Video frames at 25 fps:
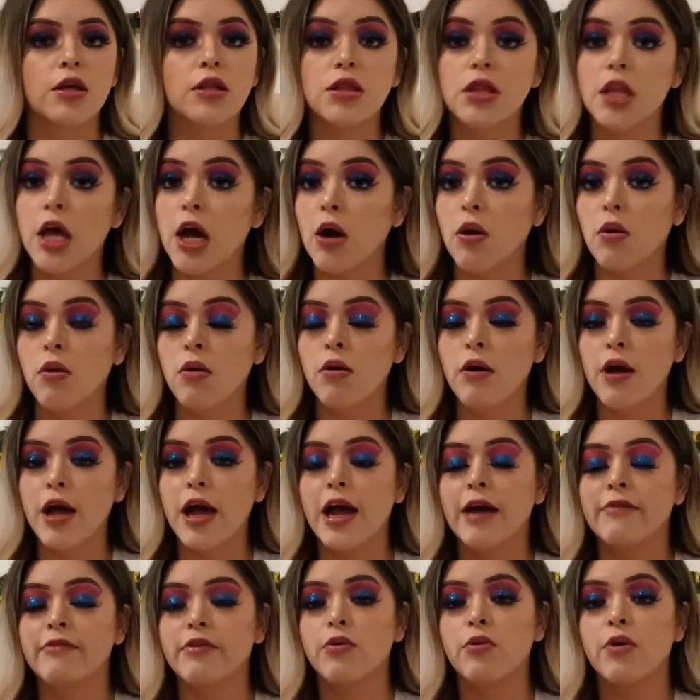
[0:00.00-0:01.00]
No,
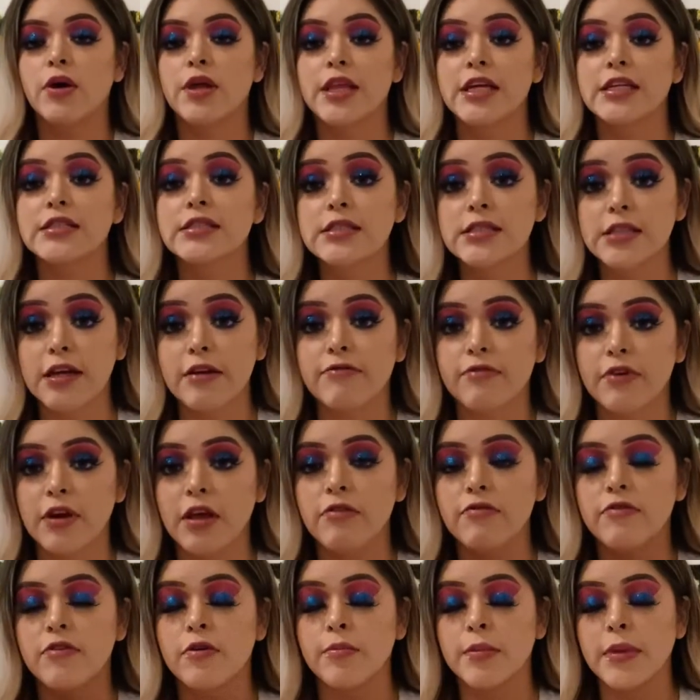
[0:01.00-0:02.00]
everyone is
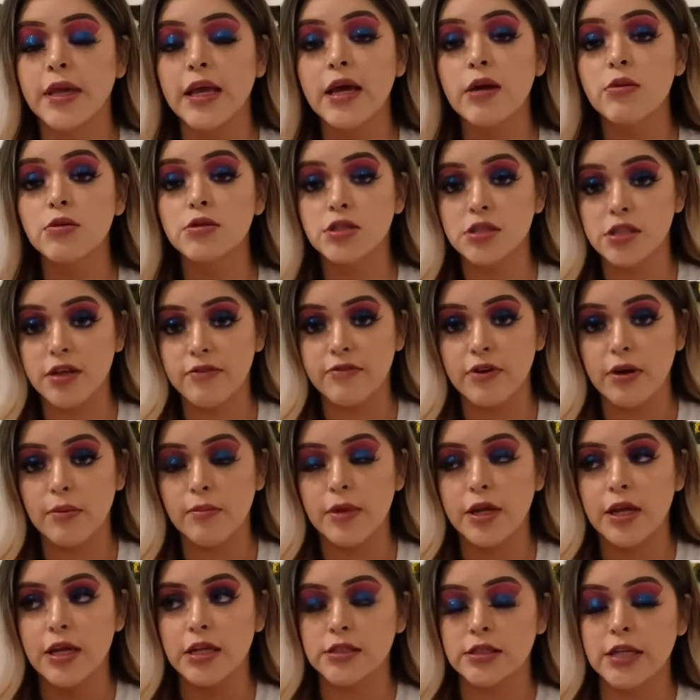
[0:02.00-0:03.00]
different. For me, it was different
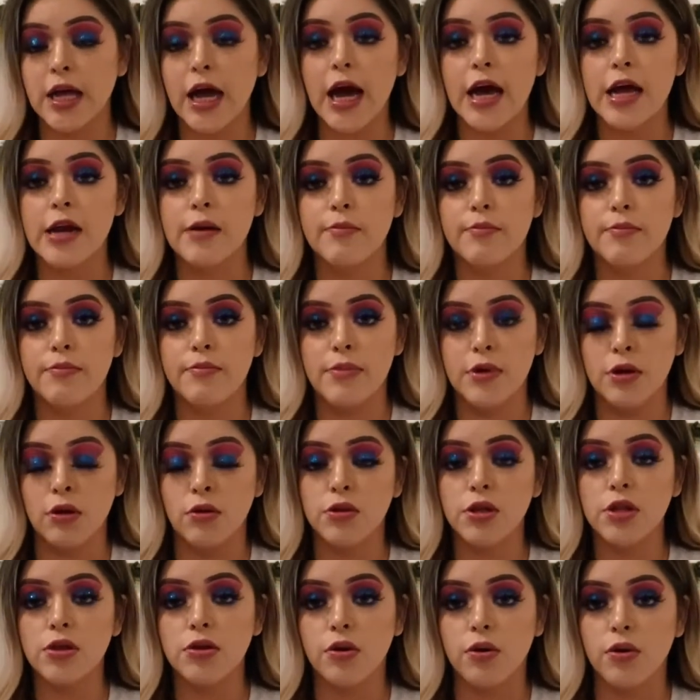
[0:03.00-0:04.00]
because I had to
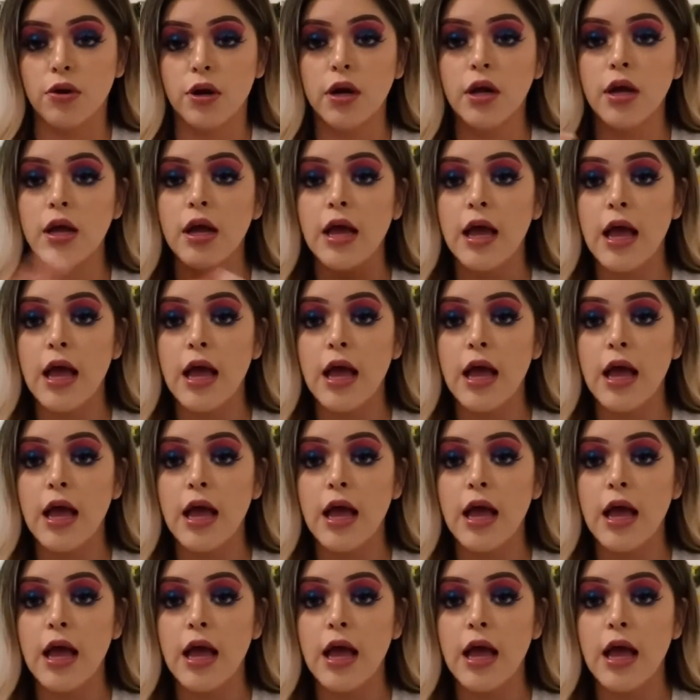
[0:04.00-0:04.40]
build the door.